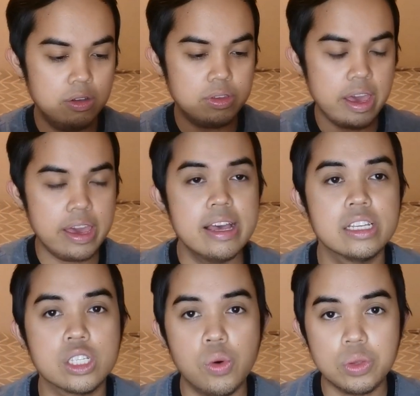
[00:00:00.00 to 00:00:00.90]
Okay,
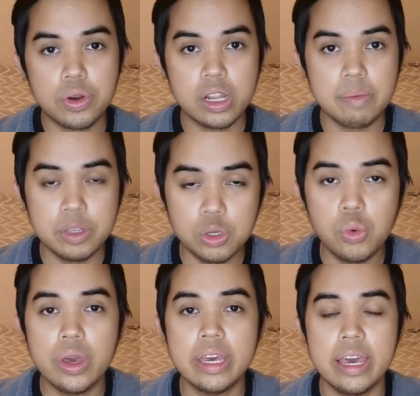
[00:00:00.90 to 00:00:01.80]
so what we're going to be
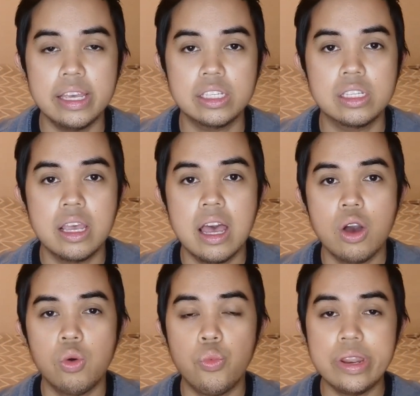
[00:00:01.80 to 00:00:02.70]
doing is
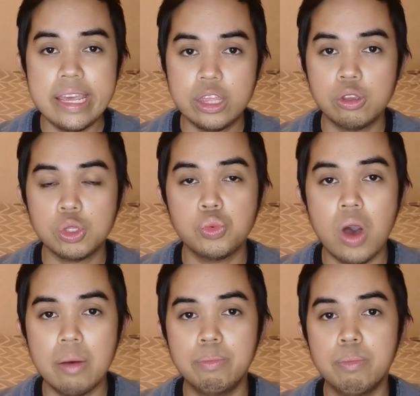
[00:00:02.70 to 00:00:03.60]
we need to
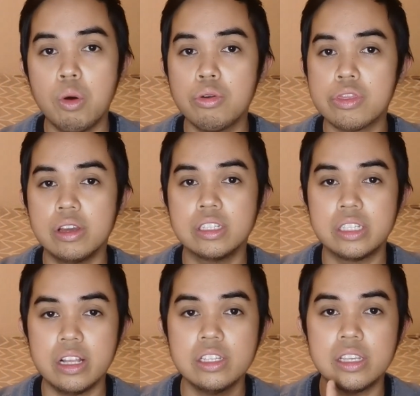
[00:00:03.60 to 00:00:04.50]
swab both
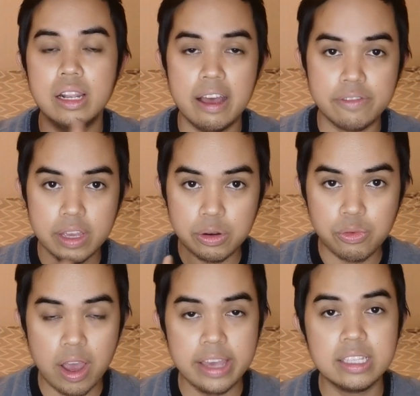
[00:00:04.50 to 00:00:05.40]
tonsils, the left
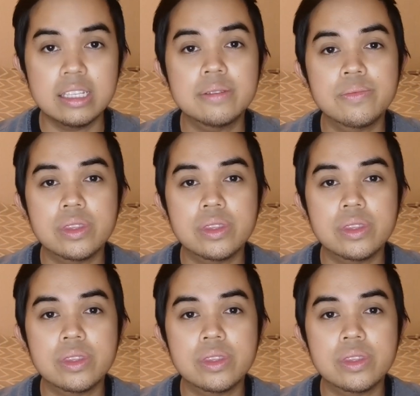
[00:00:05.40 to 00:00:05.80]
and right,